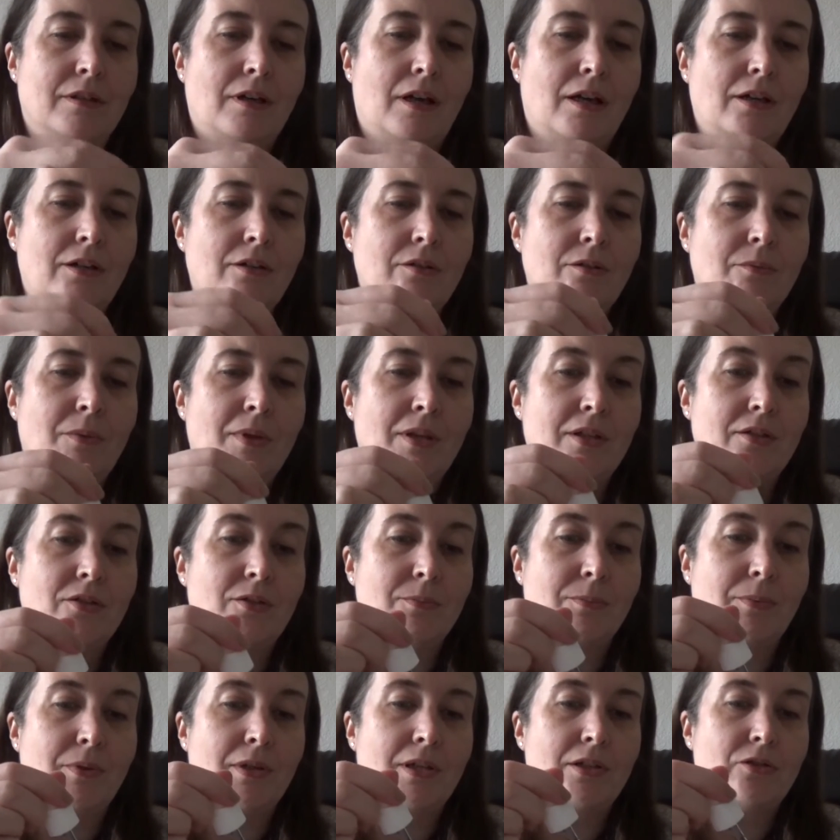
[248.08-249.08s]
don't know whether to
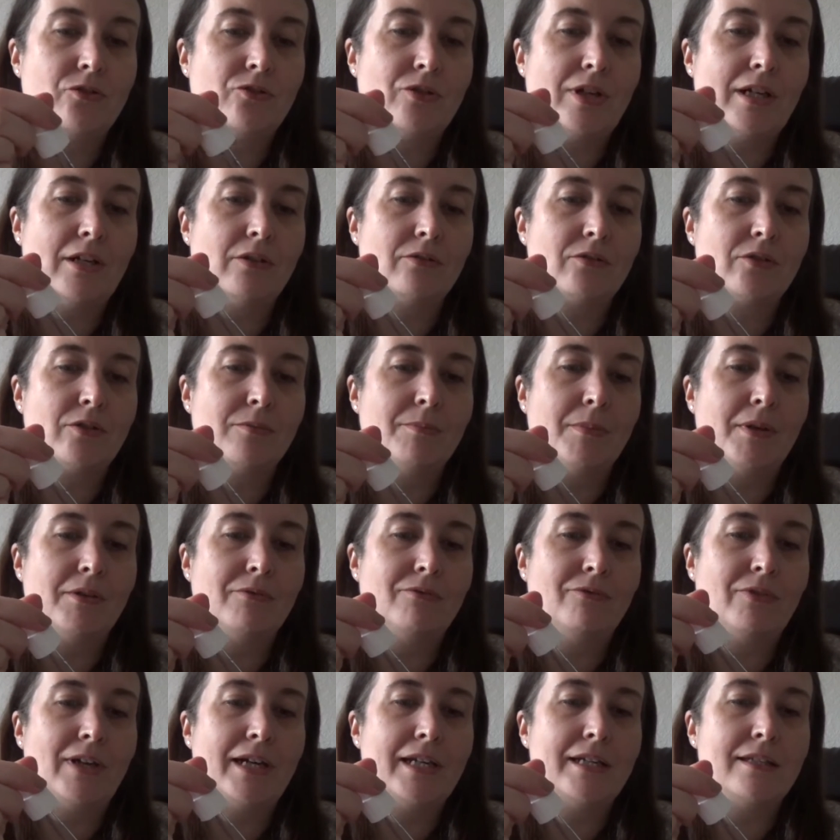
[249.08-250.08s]
put it straight onto my
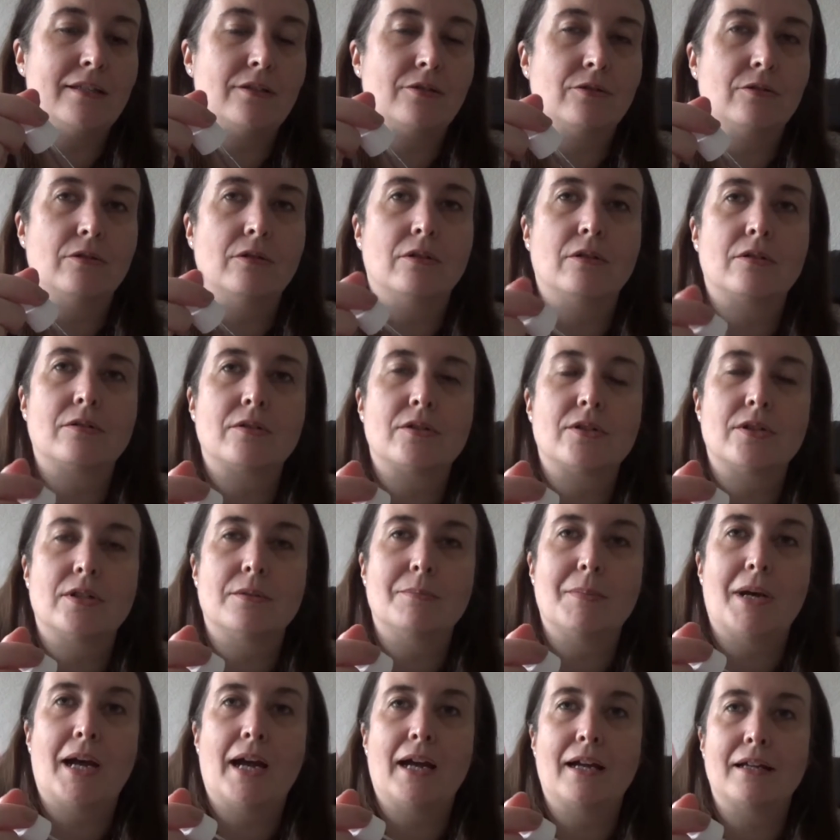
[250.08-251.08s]
face or onto
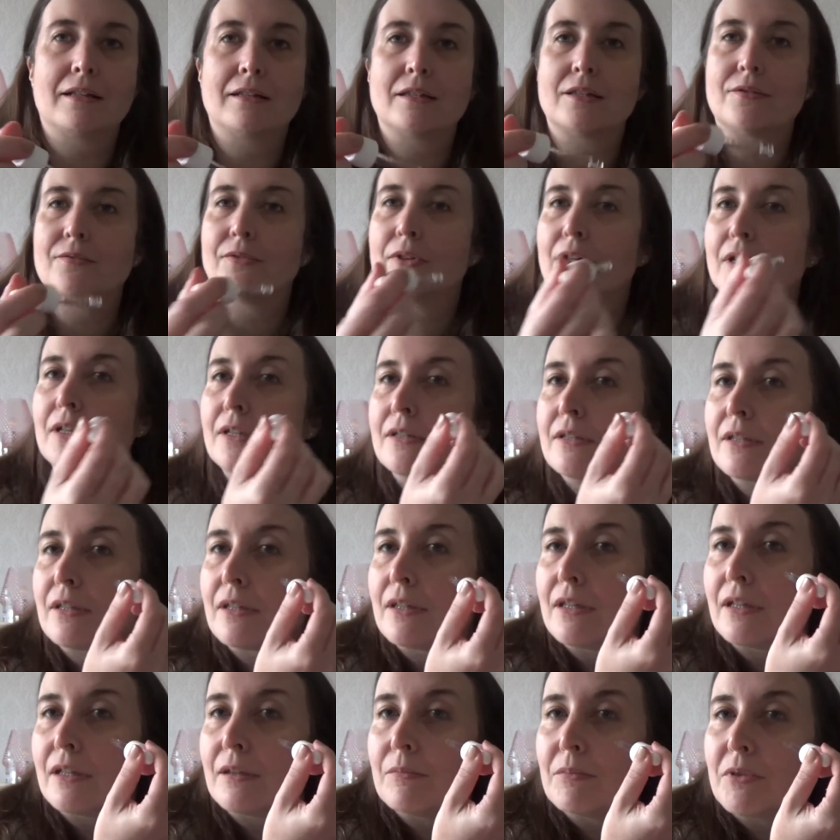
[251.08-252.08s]
my hands first. I
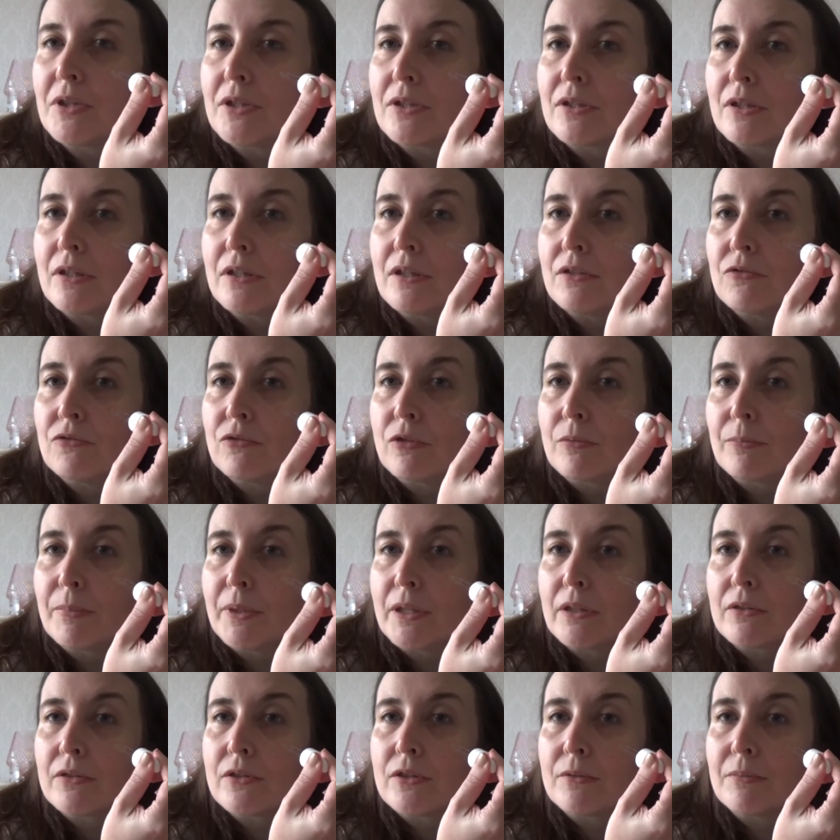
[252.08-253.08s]
think I'm just going to drop
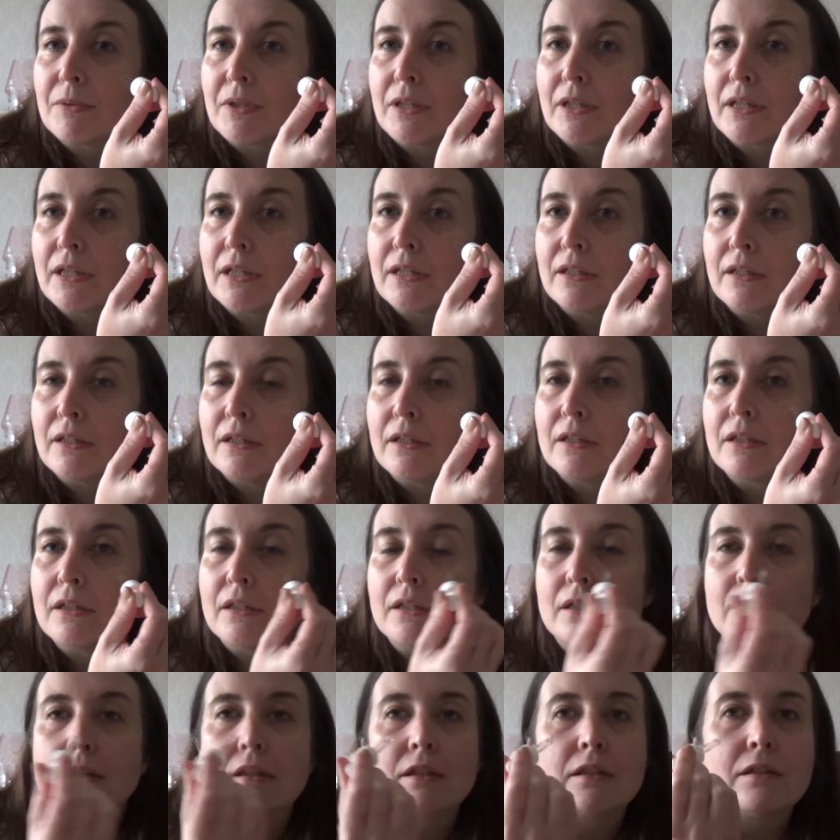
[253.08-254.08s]
it onto my
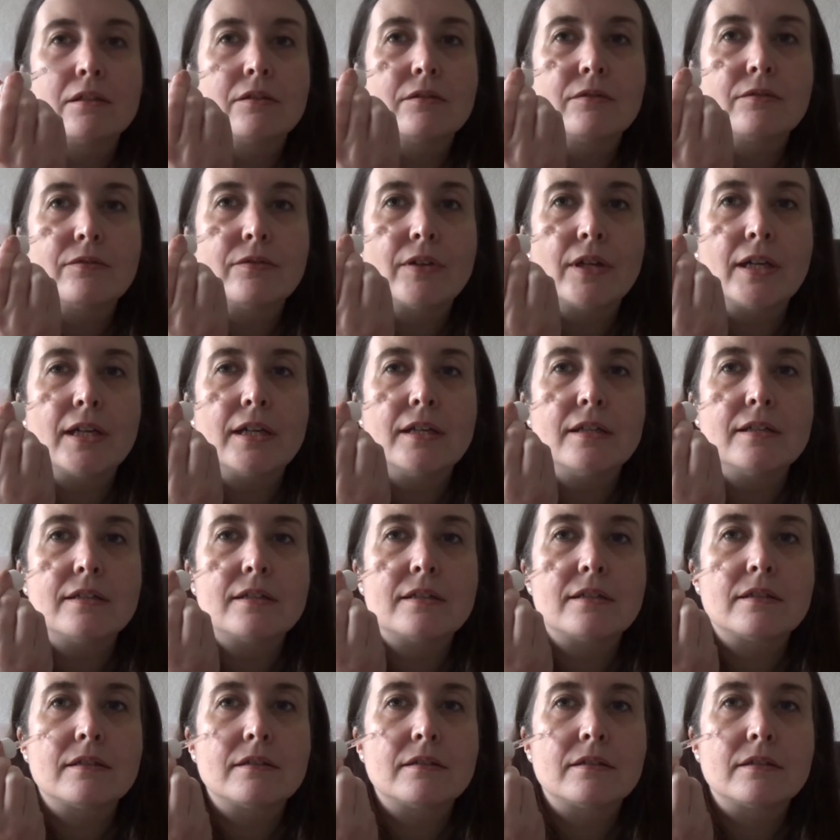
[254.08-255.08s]

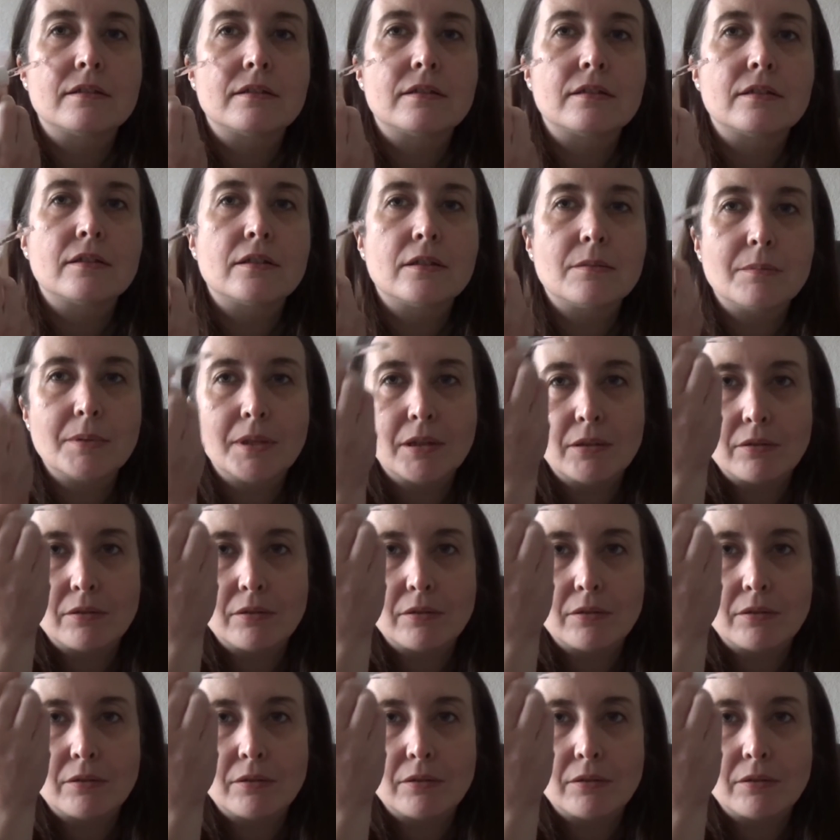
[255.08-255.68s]
face, to be